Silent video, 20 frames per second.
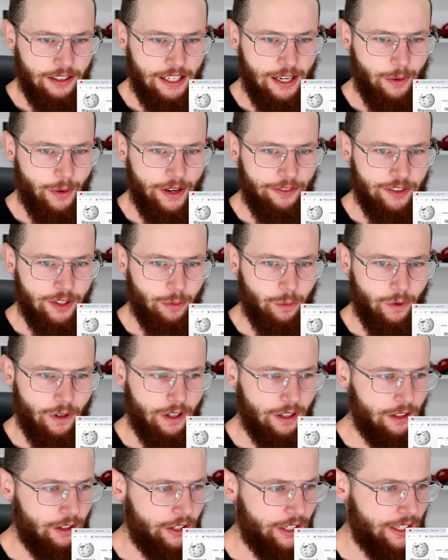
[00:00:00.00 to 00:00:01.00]
now we have to
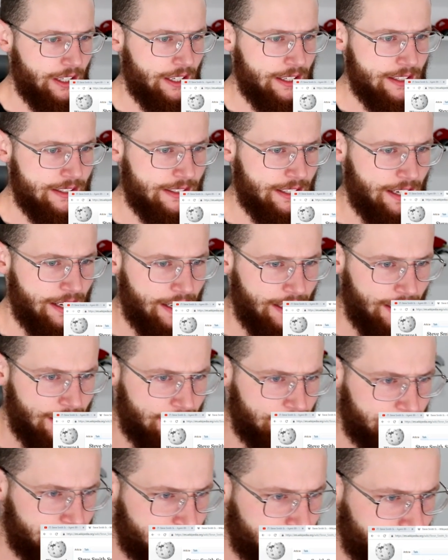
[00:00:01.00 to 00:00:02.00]
look at his.
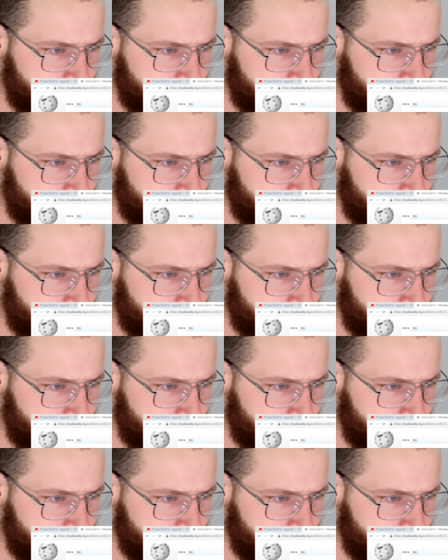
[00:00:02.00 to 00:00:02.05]
Uh,